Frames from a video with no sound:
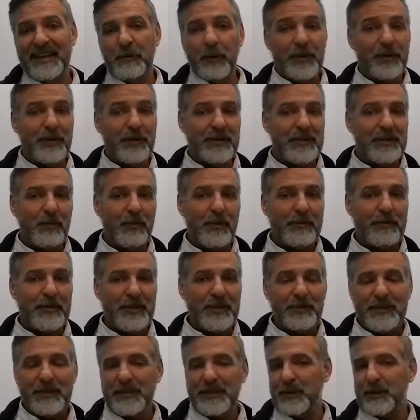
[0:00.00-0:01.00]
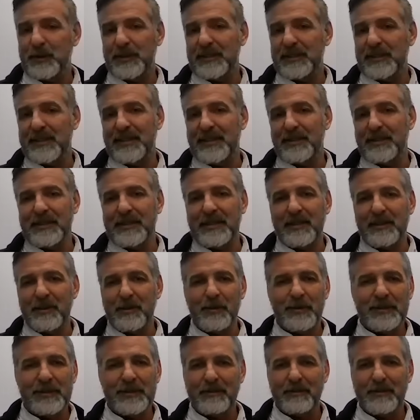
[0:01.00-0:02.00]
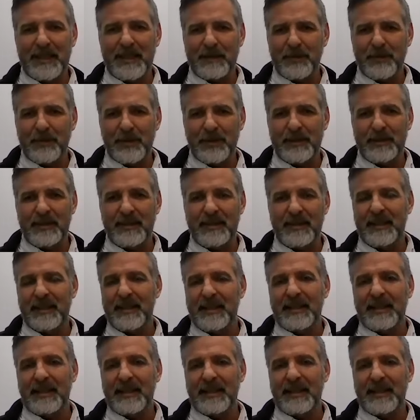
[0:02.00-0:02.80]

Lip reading: Whether it's a women's resource center in a low-income neighborhood,